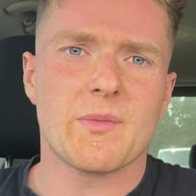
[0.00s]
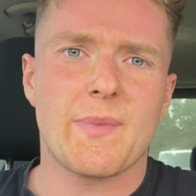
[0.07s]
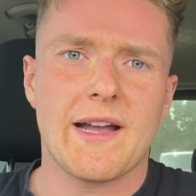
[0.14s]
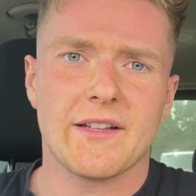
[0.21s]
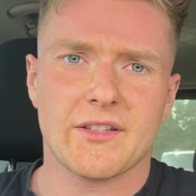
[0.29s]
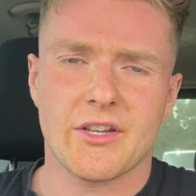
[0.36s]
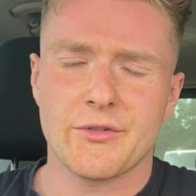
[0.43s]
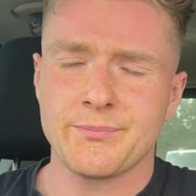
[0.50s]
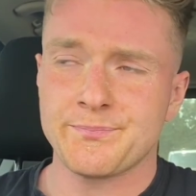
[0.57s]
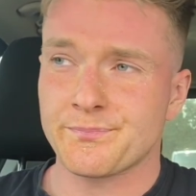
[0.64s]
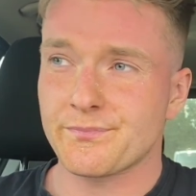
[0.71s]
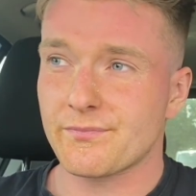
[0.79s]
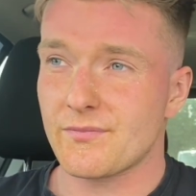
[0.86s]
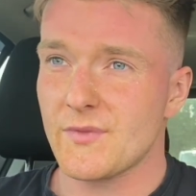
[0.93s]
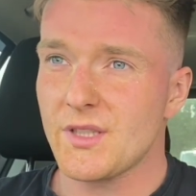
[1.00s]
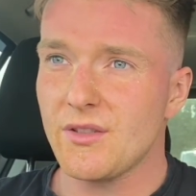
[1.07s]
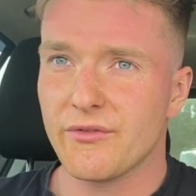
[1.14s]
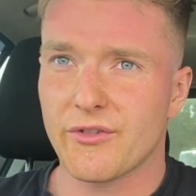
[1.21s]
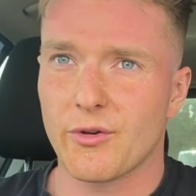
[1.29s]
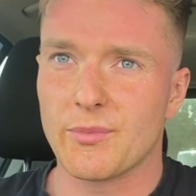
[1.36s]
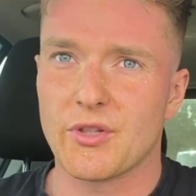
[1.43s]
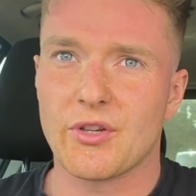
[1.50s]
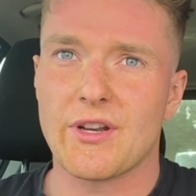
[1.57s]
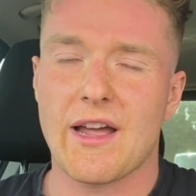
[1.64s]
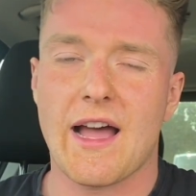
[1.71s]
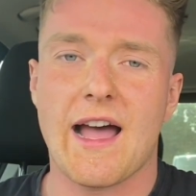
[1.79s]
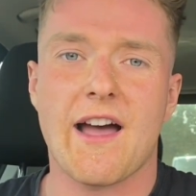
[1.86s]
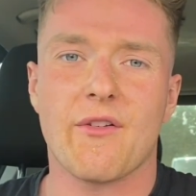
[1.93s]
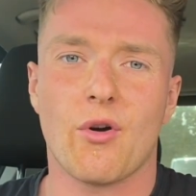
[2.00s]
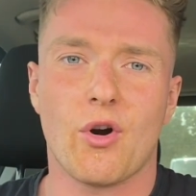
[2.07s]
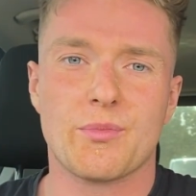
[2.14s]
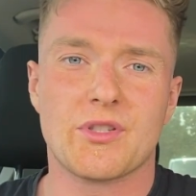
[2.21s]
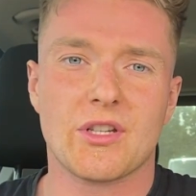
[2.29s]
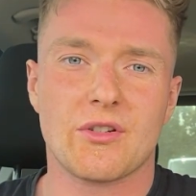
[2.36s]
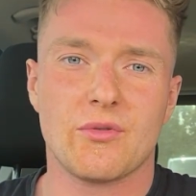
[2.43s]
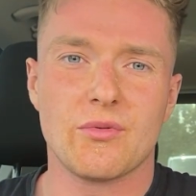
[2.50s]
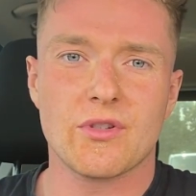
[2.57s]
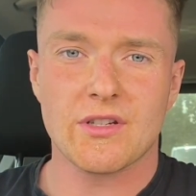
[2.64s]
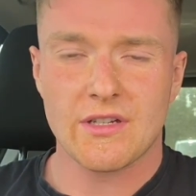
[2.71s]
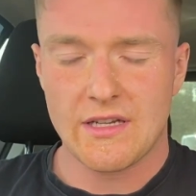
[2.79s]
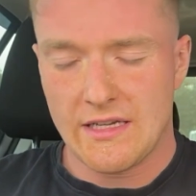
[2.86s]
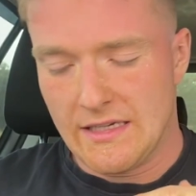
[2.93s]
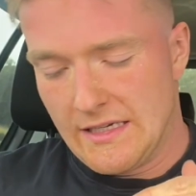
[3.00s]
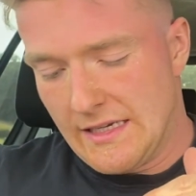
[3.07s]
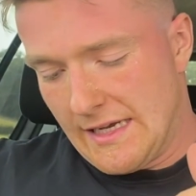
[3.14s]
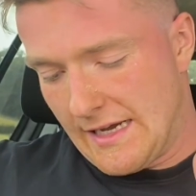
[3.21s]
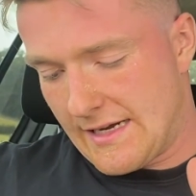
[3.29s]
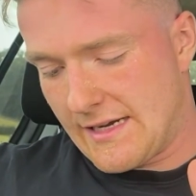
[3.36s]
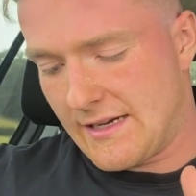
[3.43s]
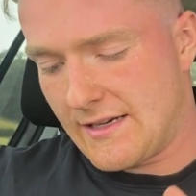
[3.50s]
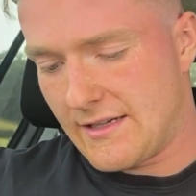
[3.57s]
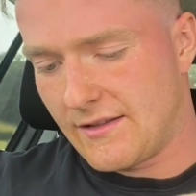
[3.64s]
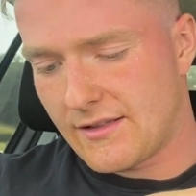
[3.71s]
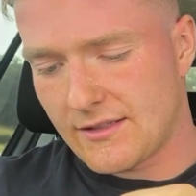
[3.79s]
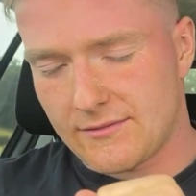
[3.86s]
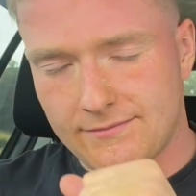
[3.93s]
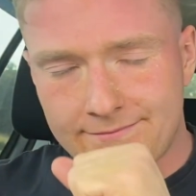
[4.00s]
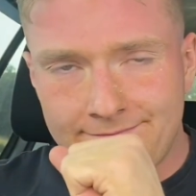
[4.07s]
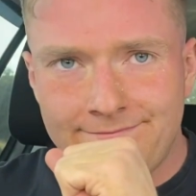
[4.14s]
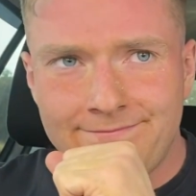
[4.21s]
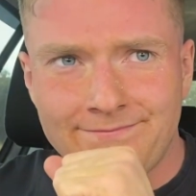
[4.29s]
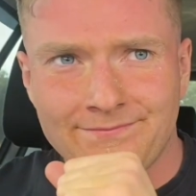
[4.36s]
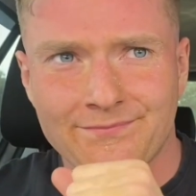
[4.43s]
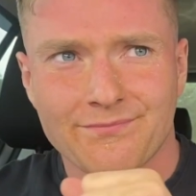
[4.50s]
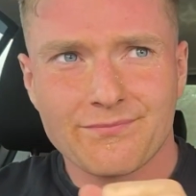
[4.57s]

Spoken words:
back down from doing our obstacles, and our